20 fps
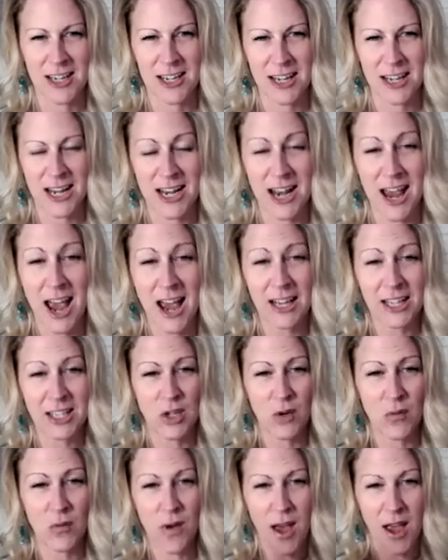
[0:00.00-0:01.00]
it
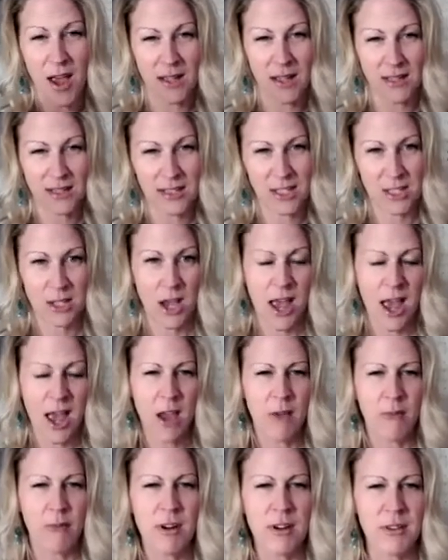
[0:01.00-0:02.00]
activates
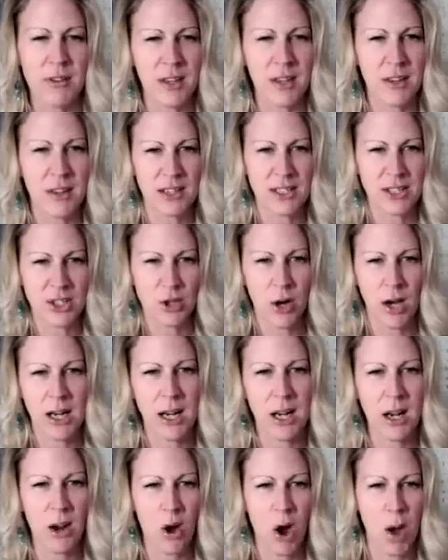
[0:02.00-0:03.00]
everything that's not in
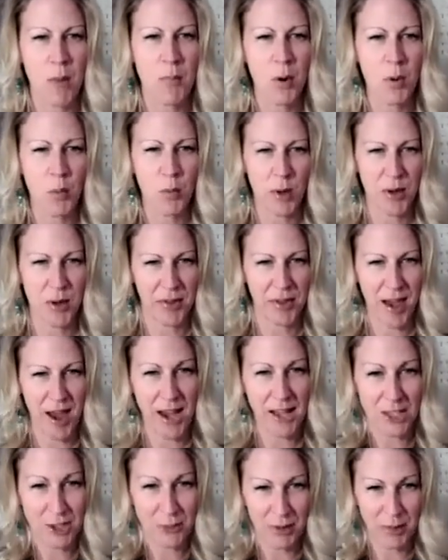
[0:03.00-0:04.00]
alignment with
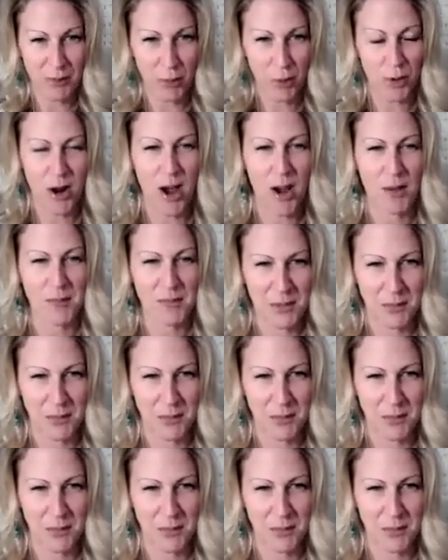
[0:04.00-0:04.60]
that to be brought up,